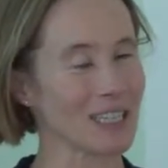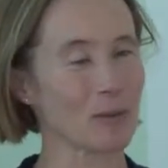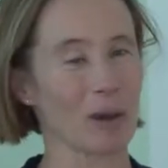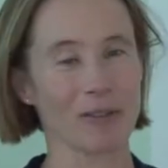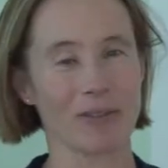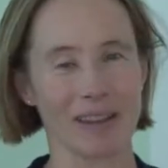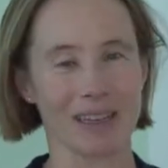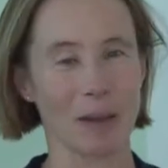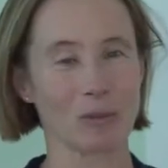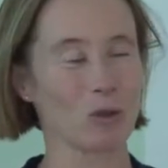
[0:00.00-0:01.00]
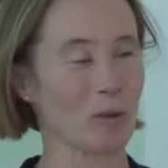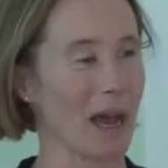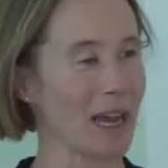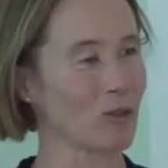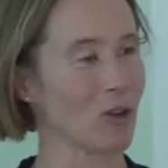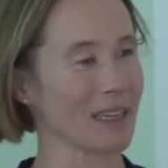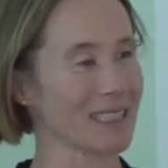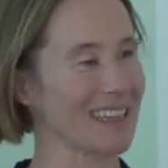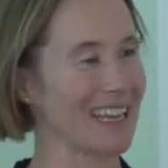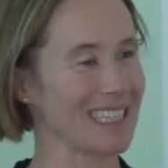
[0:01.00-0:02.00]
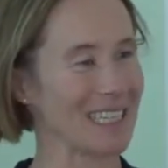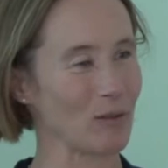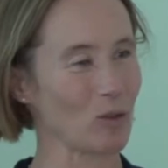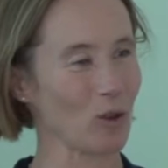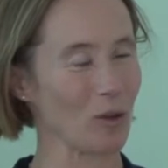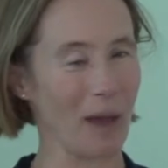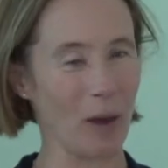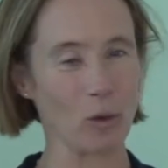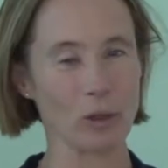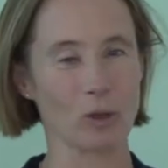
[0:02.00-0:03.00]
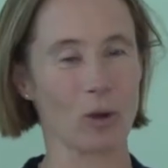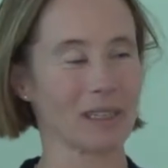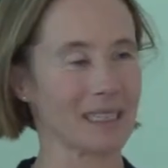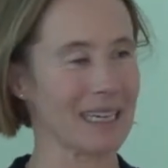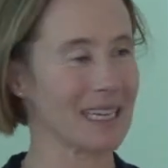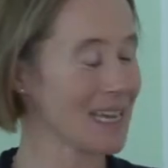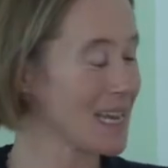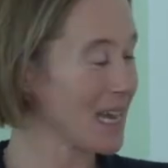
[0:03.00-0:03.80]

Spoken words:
despite the fact that I'm talking about hydraulics and then Steve's talking about water quality,